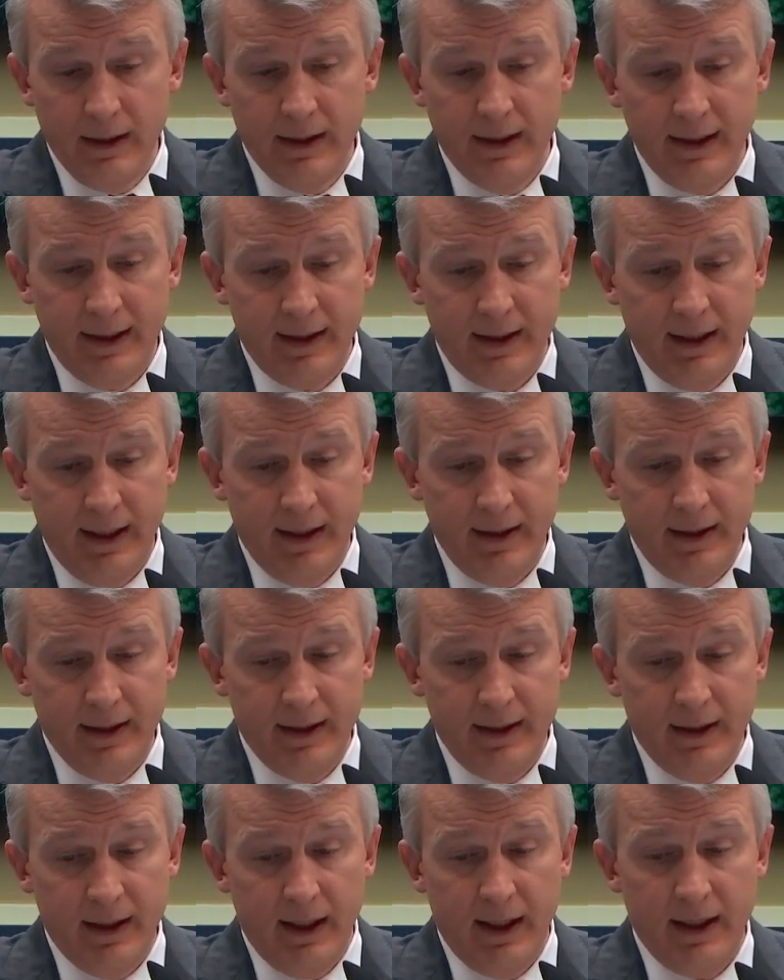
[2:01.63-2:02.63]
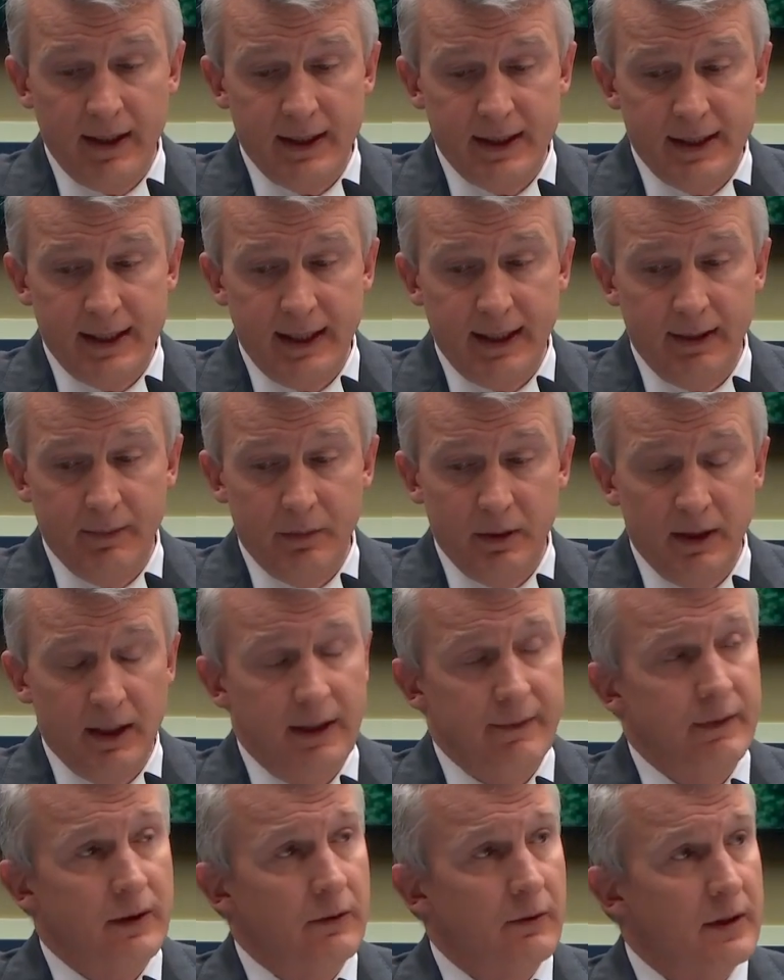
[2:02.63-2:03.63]
me that they did not
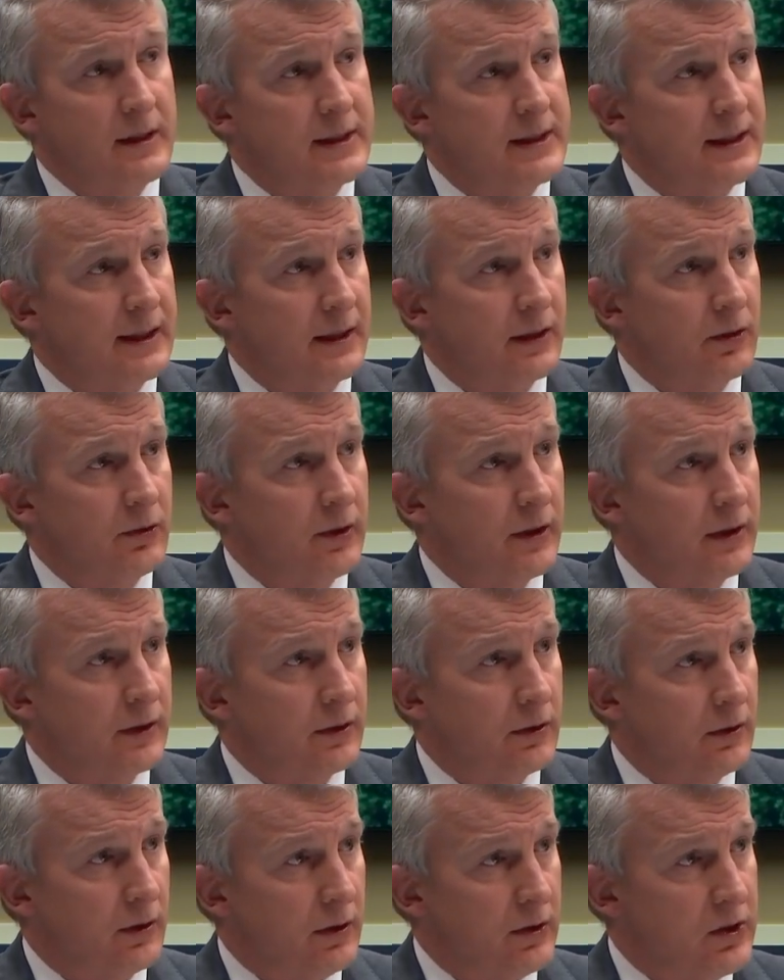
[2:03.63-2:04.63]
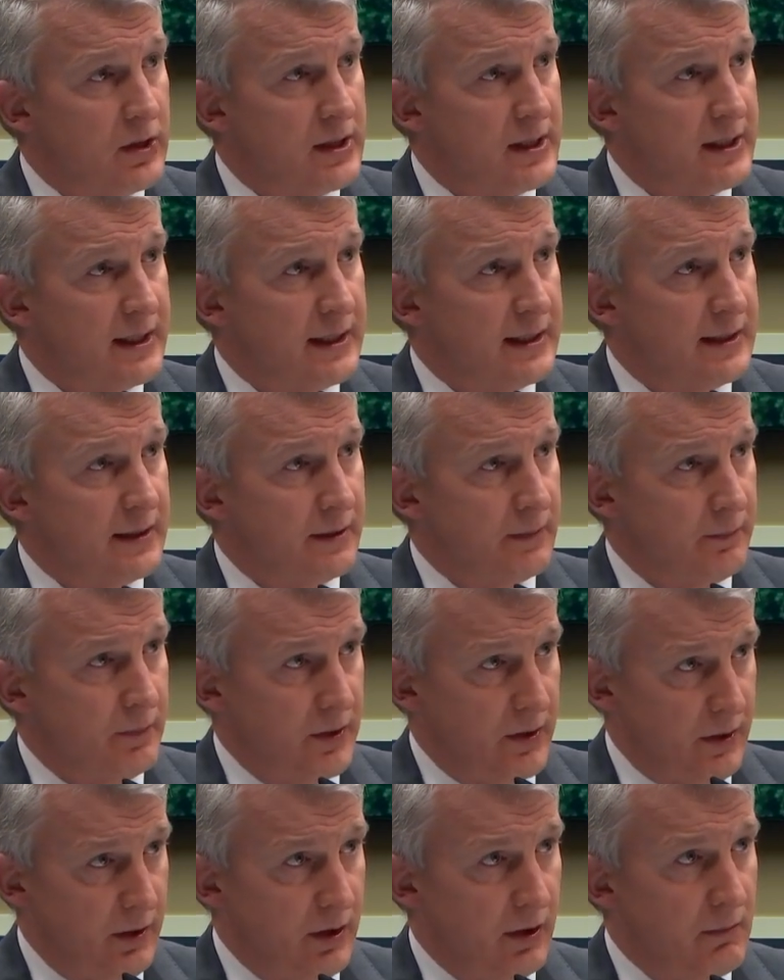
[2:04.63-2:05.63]
believe there was a critical urgency to
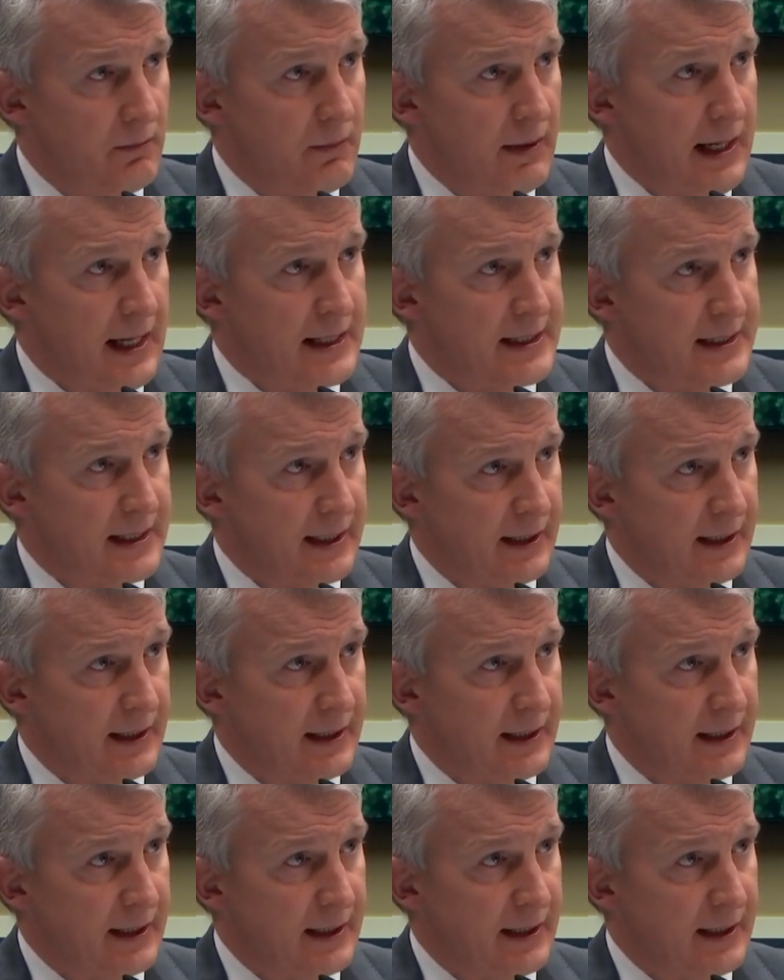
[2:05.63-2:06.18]
procure masks.